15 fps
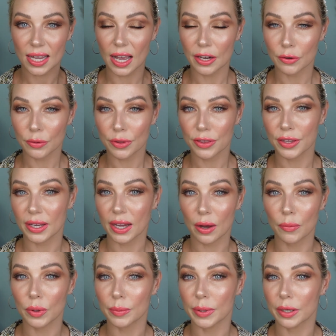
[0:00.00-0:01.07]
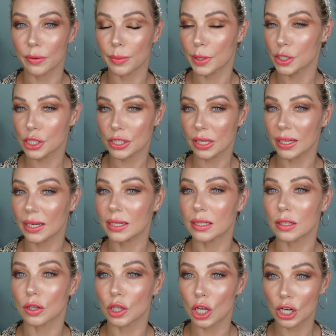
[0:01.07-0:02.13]
I don't think I will be purchasing it
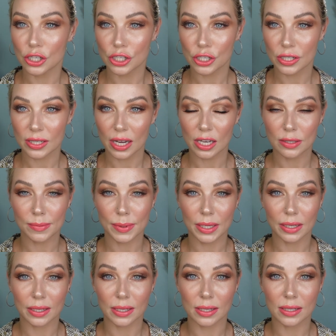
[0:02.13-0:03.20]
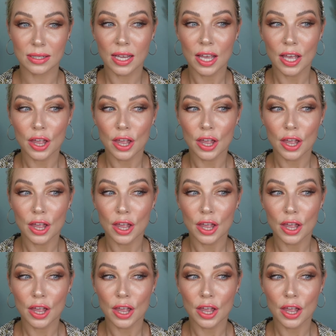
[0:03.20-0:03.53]
in a larger size because